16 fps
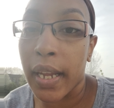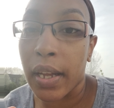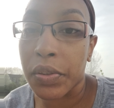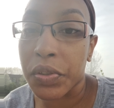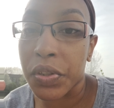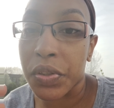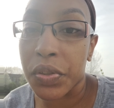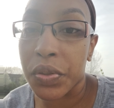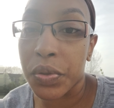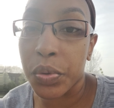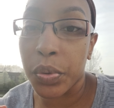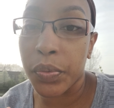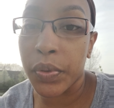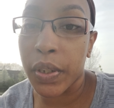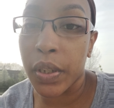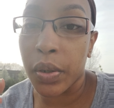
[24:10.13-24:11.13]
I'll just
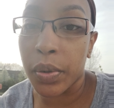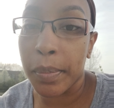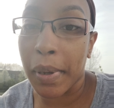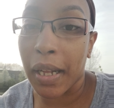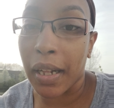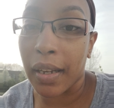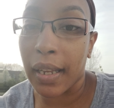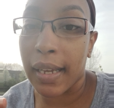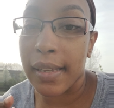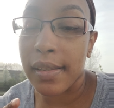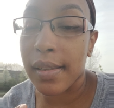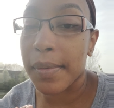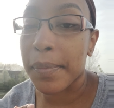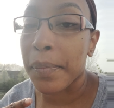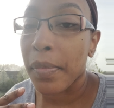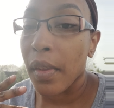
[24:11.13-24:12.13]
do a video in my
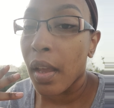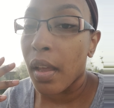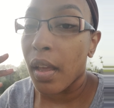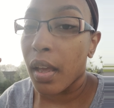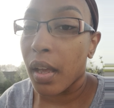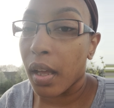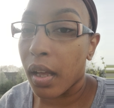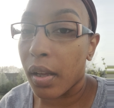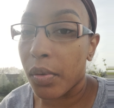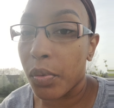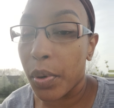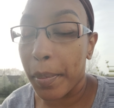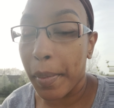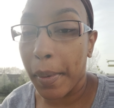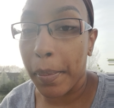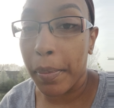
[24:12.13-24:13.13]
closet
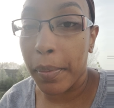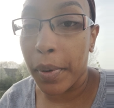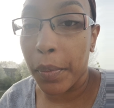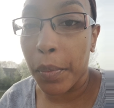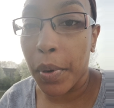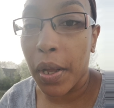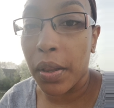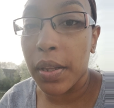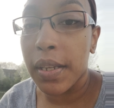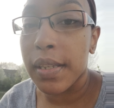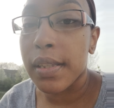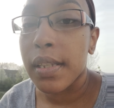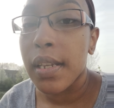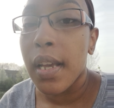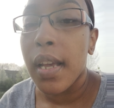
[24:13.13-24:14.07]
where my prayer wall is.